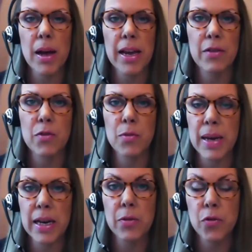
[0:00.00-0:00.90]
even
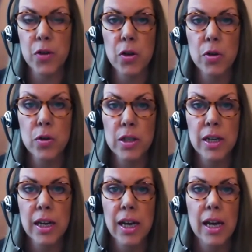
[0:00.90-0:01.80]
be confused
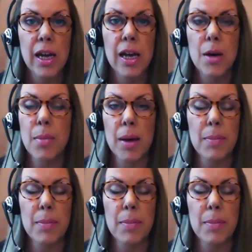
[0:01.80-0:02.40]
by